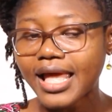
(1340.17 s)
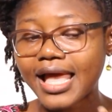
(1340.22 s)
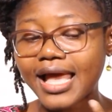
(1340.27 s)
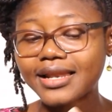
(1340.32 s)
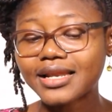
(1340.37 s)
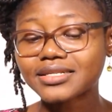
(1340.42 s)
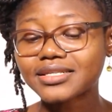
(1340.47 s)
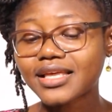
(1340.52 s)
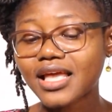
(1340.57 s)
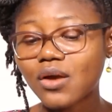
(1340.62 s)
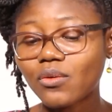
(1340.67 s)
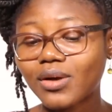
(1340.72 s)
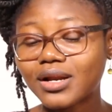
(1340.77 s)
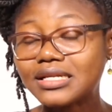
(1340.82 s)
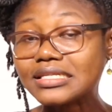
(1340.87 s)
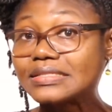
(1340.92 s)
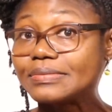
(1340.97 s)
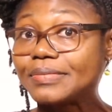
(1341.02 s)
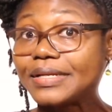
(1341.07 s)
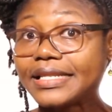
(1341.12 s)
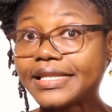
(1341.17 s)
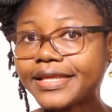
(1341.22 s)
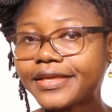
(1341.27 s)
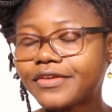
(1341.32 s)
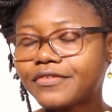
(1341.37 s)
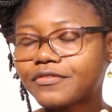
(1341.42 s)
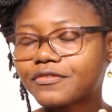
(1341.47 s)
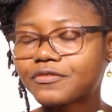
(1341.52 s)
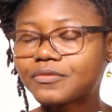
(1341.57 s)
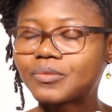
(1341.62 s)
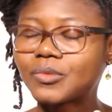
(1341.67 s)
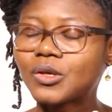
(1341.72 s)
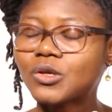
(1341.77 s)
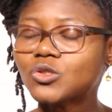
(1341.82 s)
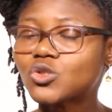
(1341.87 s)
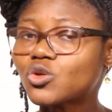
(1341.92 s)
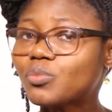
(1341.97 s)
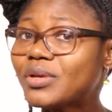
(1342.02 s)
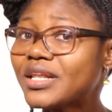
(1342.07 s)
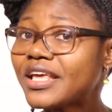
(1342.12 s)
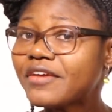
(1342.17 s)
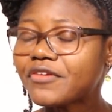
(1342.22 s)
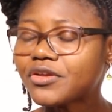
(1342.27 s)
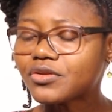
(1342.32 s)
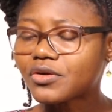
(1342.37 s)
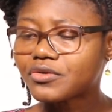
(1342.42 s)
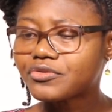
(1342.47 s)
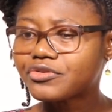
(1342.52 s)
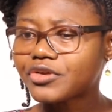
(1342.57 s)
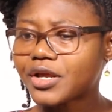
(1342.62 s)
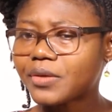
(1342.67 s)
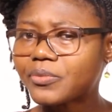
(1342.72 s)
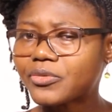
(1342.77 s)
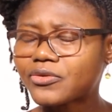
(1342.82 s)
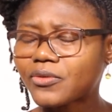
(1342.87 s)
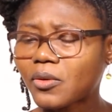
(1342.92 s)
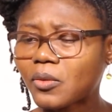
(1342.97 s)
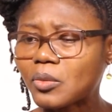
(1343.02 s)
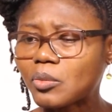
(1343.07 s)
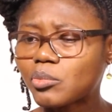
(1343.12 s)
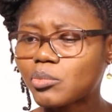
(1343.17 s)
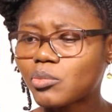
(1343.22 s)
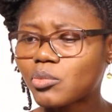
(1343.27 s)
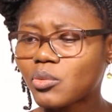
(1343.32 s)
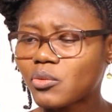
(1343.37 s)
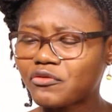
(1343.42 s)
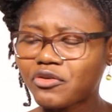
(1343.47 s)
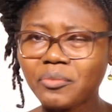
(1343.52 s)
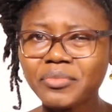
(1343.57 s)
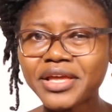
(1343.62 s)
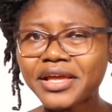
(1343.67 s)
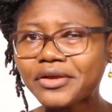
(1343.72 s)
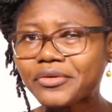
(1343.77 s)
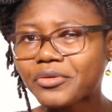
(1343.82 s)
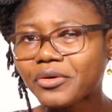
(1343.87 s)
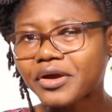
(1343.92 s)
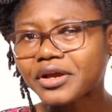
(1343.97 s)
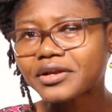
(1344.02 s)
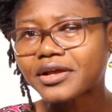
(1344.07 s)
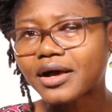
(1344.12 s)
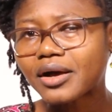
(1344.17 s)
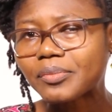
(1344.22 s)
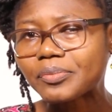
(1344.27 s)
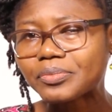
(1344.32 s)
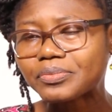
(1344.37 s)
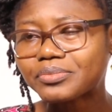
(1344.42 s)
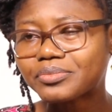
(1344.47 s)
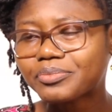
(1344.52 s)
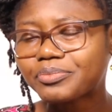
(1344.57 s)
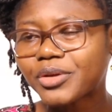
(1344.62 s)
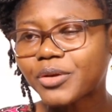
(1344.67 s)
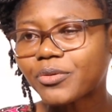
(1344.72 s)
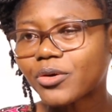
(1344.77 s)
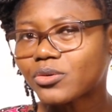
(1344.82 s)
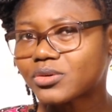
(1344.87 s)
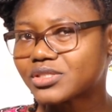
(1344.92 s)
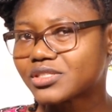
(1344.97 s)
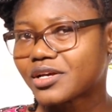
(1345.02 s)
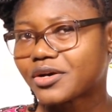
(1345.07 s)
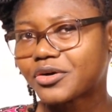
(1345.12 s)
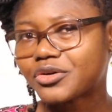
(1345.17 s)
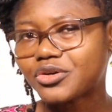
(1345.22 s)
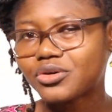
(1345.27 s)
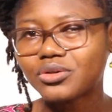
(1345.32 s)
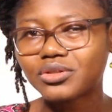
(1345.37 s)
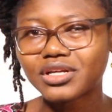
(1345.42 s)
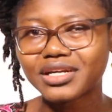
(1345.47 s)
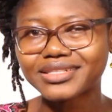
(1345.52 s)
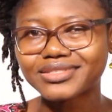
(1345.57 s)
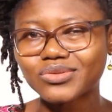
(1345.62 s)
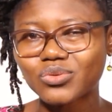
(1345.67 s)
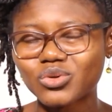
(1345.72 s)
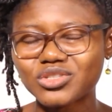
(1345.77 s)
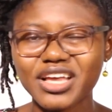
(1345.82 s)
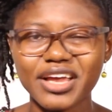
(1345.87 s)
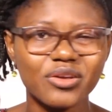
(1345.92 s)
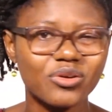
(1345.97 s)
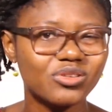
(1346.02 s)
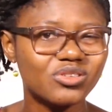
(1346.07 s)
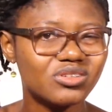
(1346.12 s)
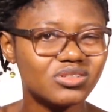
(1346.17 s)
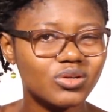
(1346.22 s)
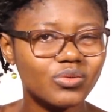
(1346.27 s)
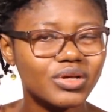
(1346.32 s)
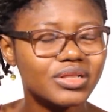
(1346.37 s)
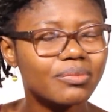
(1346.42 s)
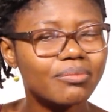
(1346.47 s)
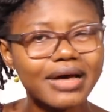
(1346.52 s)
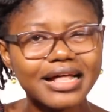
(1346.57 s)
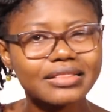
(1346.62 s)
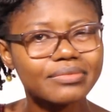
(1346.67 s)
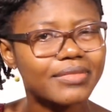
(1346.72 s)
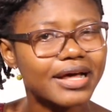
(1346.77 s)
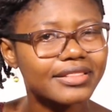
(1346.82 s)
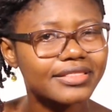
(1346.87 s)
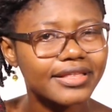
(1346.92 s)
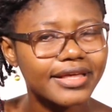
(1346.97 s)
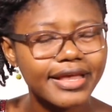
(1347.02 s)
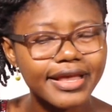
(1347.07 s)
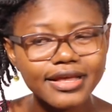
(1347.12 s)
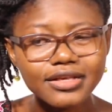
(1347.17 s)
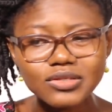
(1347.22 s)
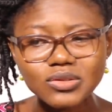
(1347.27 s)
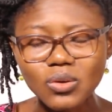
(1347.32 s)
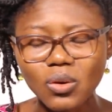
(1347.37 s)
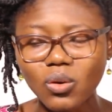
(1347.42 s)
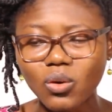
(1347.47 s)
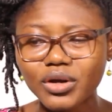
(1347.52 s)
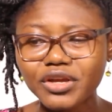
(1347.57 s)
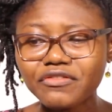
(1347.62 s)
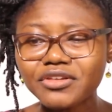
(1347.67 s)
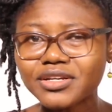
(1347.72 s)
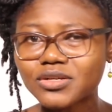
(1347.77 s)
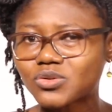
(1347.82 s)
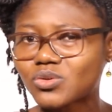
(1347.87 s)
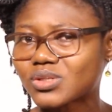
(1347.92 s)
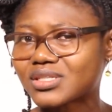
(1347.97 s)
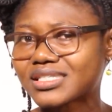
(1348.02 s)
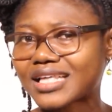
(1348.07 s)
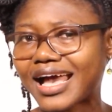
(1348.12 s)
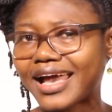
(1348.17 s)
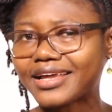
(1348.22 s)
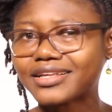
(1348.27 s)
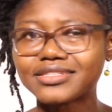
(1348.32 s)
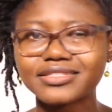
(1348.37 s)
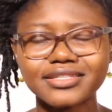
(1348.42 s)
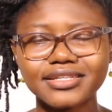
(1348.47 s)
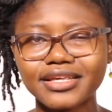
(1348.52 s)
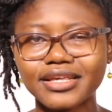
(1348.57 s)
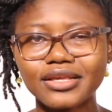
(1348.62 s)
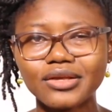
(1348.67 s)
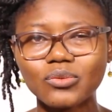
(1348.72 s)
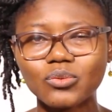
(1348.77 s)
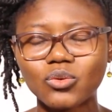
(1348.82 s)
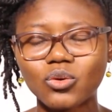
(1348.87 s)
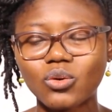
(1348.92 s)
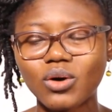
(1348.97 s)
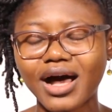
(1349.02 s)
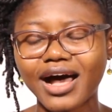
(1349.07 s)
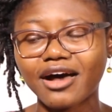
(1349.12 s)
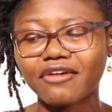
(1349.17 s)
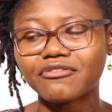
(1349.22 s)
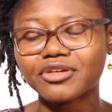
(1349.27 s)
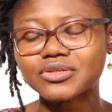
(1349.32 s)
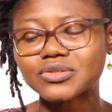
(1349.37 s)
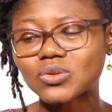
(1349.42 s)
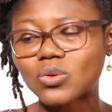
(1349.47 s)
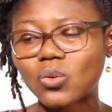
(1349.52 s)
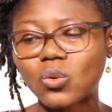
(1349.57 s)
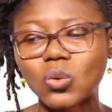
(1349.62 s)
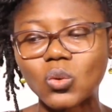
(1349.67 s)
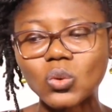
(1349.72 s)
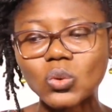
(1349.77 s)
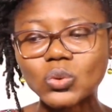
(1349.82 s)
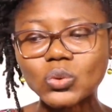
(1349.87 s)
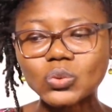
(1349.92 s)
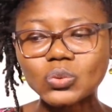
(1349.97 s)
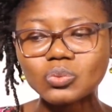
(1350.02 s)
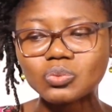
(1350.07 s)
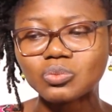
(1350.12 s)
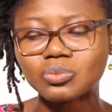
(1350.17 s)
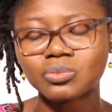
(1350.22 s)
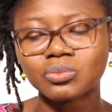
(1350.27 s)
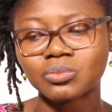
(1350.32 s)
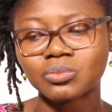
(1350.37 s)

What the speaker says: And the second one is believe. So believe in your dream. So for me, growing up, people will tell you that what are you going to do with mathematics, or even the society will have its own